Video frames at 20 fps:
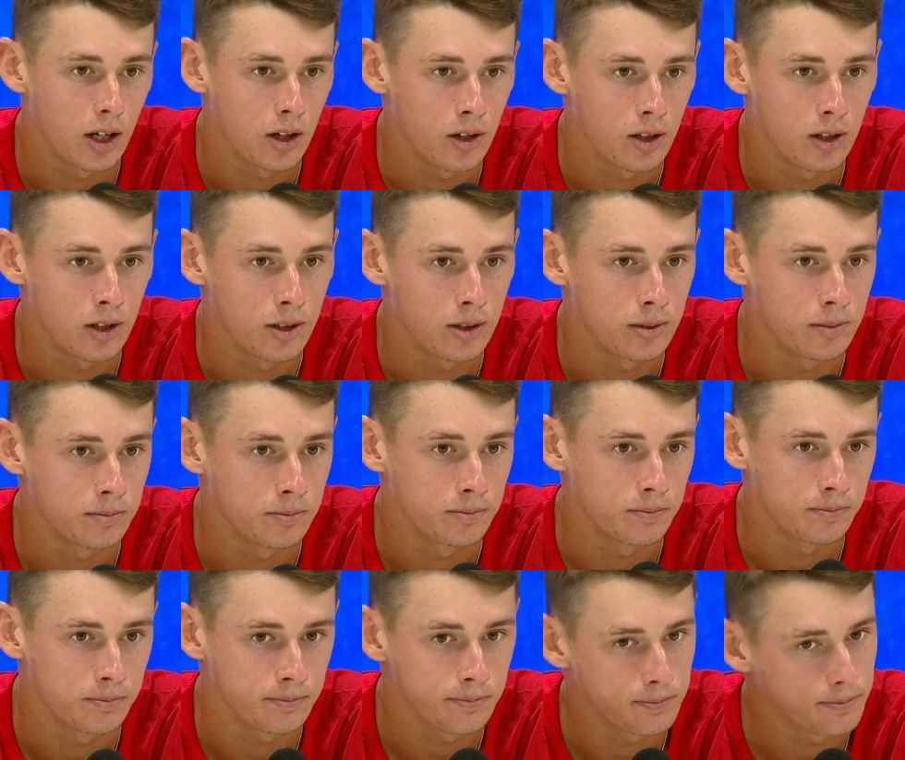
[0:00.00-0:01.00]
you
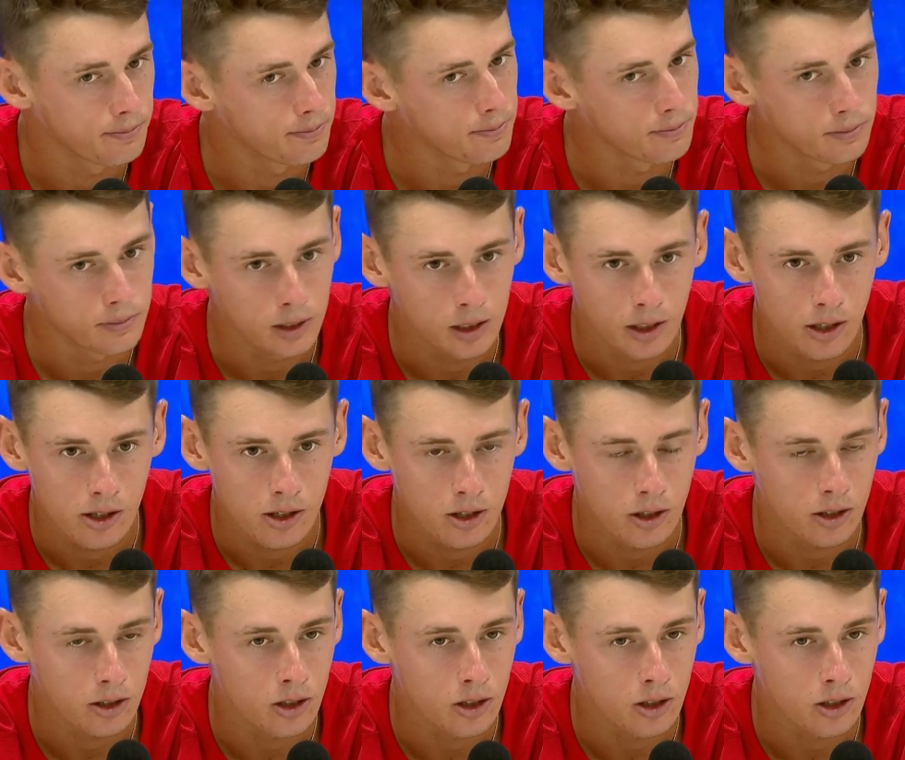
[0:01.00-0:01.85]
know,